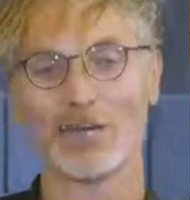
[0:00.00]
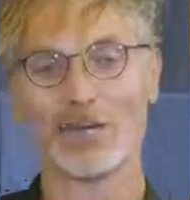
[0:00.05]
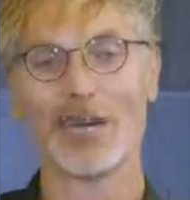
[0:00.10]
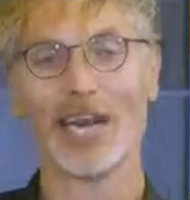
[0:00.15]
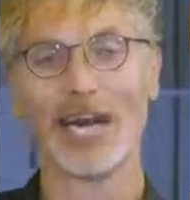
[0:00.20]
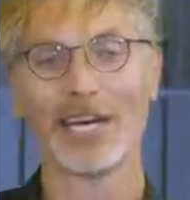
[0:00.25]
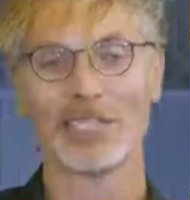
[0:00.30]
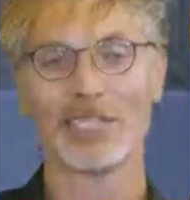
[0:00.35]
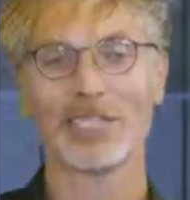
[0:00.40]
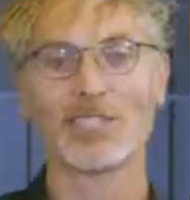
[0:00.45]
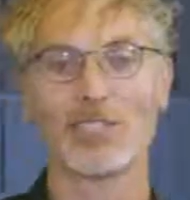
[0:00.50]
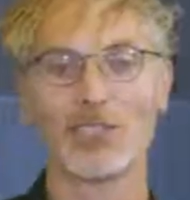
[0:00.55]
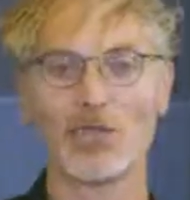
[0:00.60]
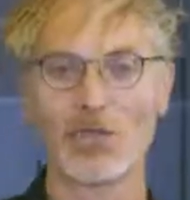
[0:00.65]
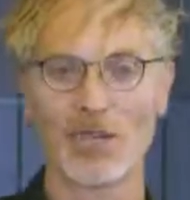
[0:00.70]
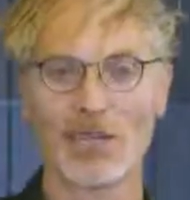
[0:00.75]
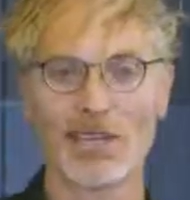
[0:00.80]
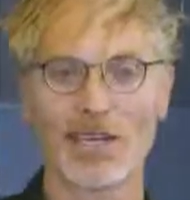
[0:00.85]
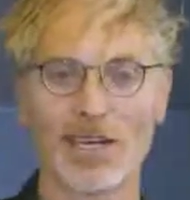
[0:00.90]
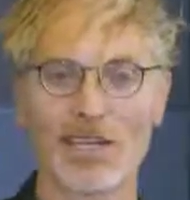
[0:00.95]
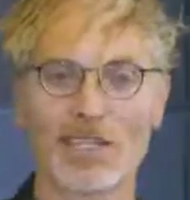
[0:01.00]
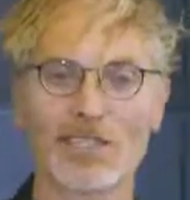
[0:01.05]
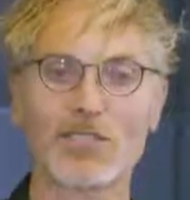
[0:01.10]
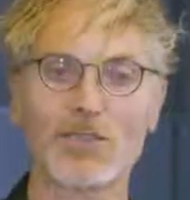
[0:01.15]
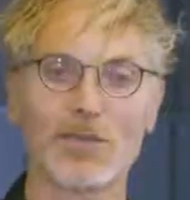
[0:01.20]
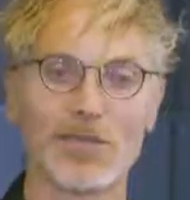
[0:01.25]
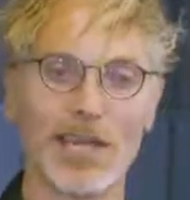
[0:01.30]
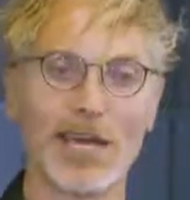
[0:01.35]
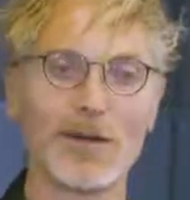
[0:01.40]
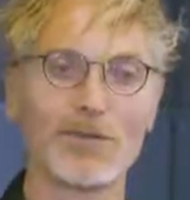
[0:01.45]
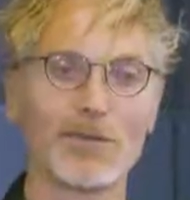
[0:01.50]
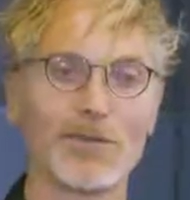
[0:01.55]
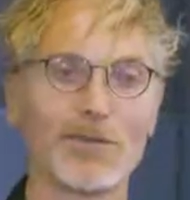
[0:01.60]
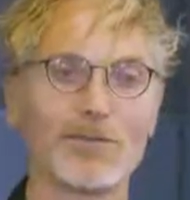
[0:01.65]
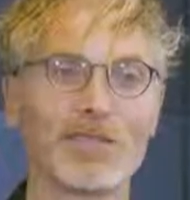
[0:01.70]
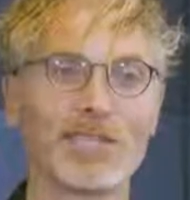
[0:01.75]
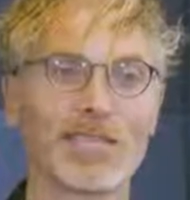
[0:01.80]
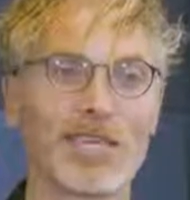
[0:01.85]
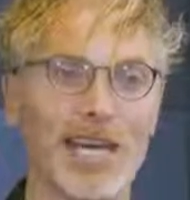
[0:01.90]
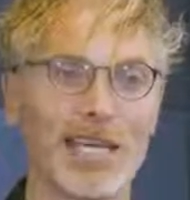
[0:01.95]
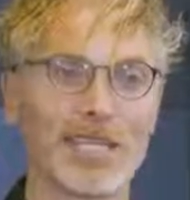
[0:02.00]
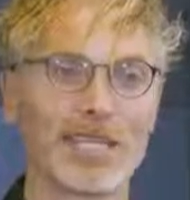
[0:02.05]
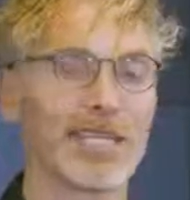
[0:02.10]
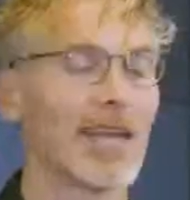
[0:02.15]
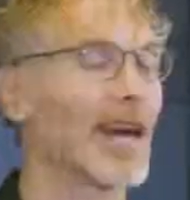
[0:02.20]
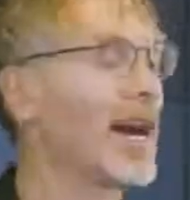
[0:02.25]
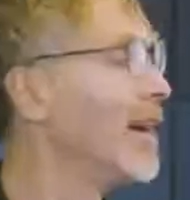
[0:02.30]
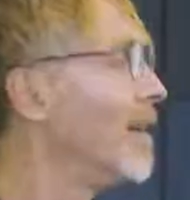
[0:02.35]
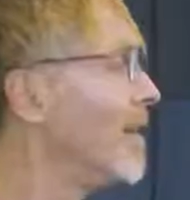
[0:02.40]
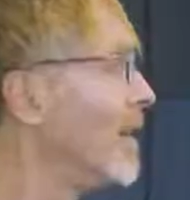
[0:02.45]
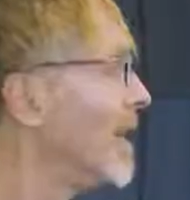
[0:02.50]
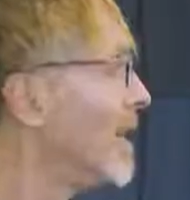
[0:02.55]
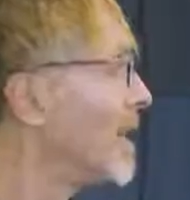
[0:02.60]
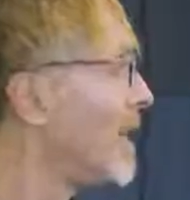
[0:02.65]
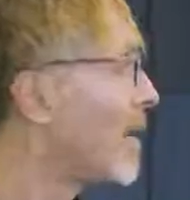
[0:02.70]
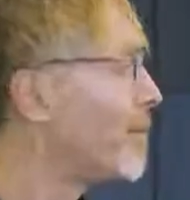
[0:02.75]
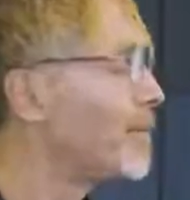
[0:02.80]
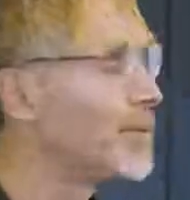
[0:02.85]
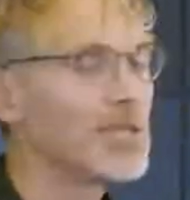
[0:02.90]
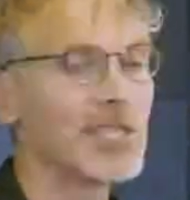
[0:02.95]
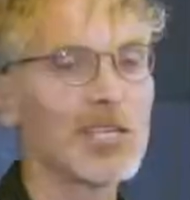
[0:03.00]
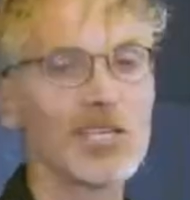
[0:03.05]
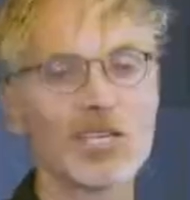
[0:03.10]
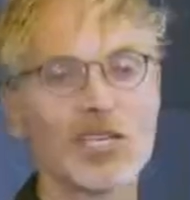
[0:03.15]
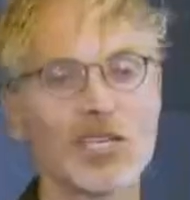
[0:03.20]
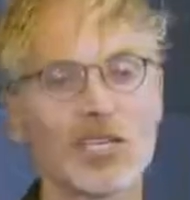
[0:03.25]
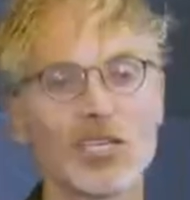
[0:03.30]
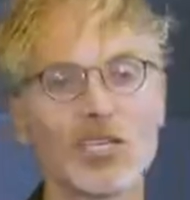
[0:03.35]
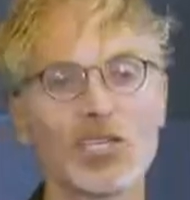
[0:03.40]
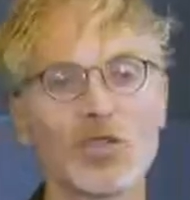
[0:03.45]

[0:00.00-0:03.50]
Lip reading: but we had to do things to enable them to get to that position.